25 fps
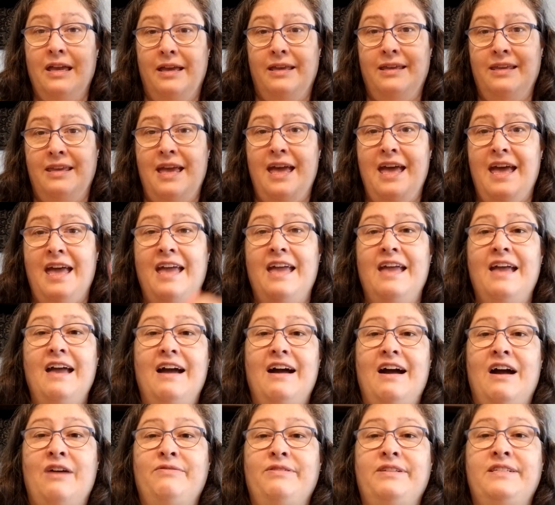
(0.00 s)
yay,
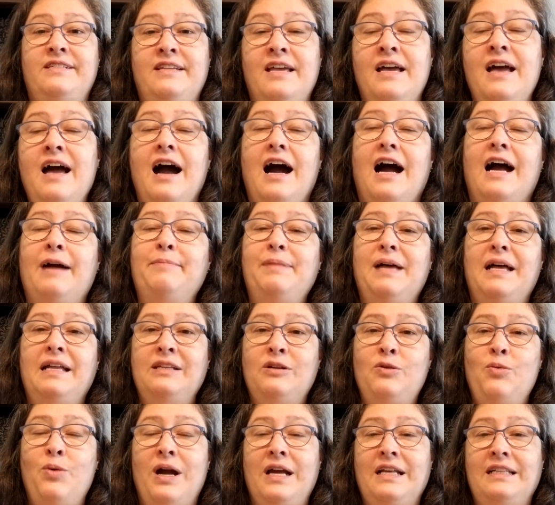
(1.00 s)
I'm
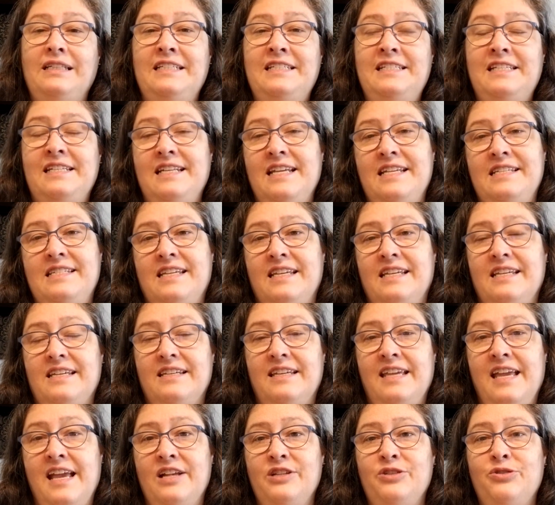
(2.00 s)
not quite listed as a
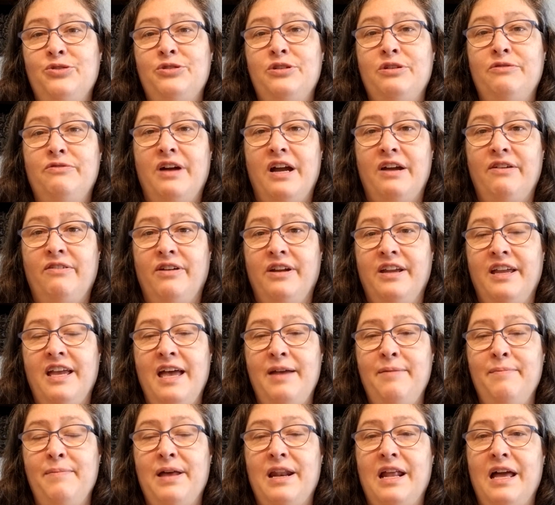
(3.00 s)
cancer survivor
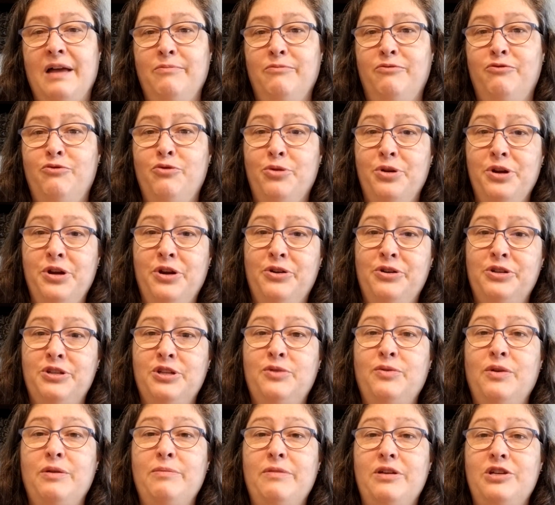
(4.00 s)
yet, but I'm 4 years
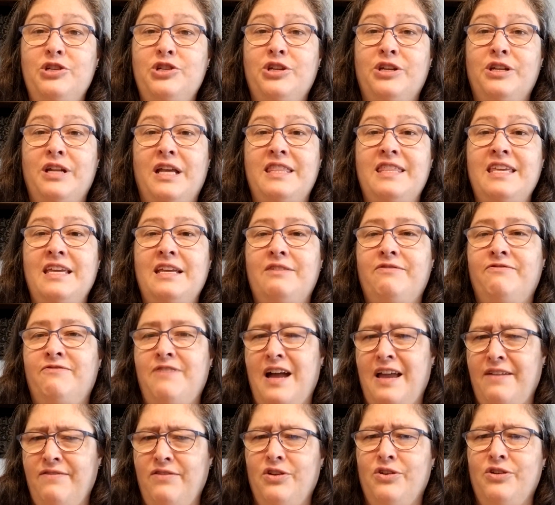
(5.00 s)
in remission. I think
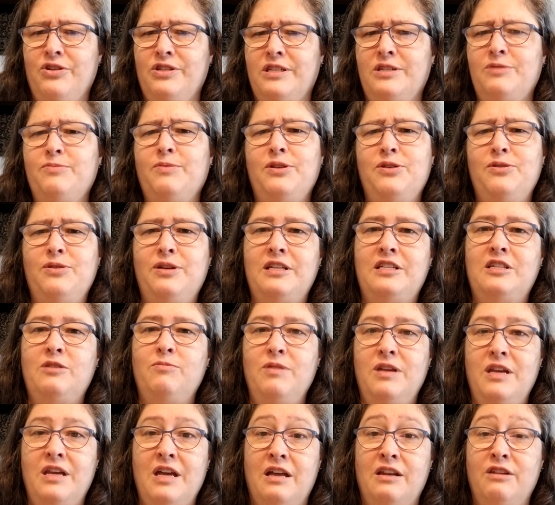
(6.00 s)
5 years is when you get to
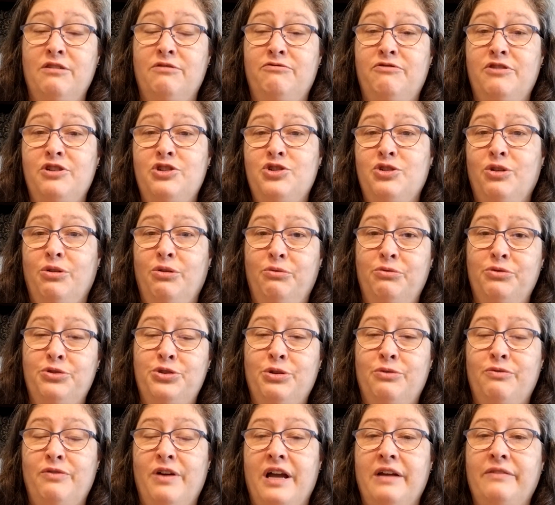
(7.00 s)
be an official
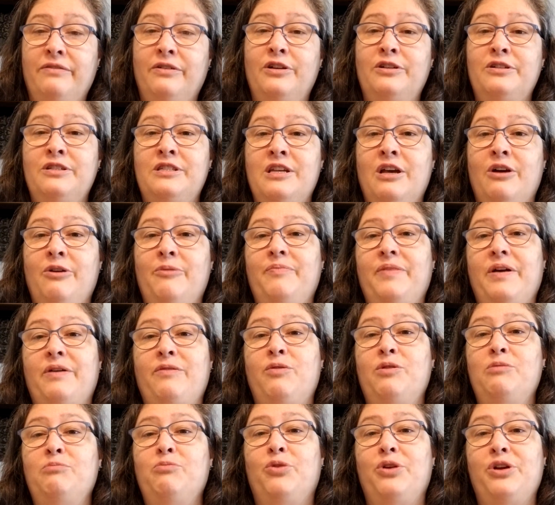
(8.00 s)
survivor, so I have
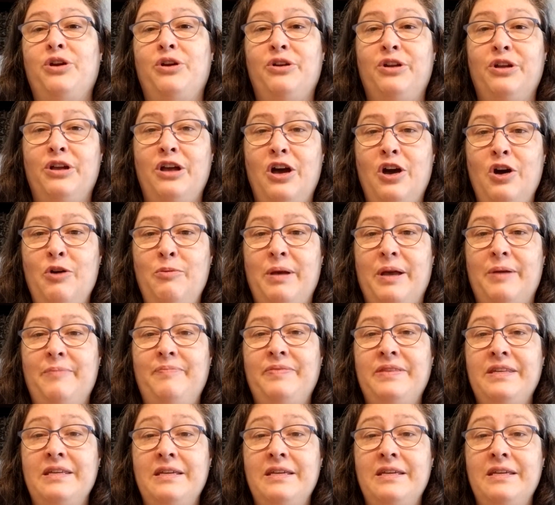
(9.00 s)
1 more year to go, but